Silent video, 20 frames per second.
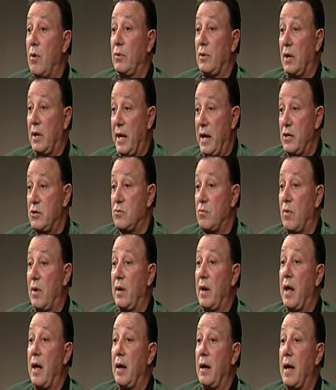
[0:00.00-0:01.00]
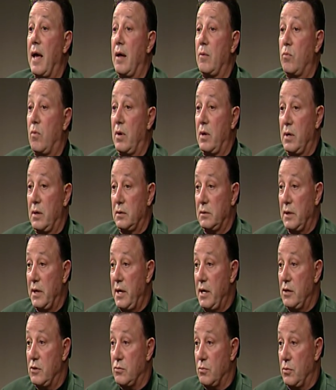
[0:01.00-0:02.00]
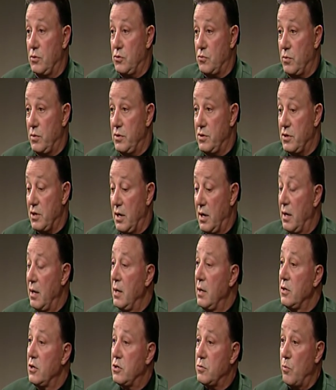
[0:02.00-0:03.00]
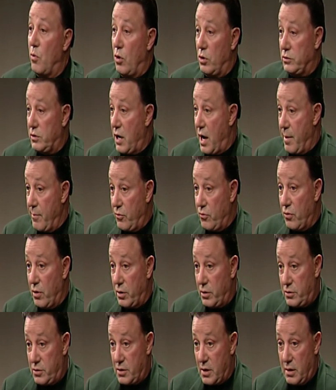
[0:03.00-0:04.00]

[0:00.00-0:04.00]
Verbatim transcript: And the last one, I had one of the leads, which was uh, Small Time Crooks.